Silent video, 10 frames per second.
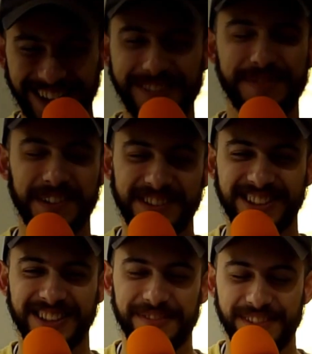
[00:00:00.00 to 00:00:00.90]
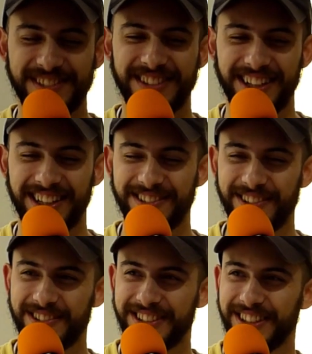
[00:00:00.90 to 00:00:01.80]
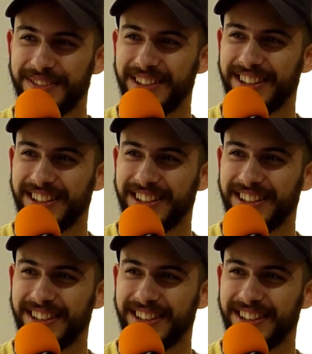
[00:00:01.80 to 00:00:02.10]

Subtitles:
I apologize for the J.K. Rowling comment.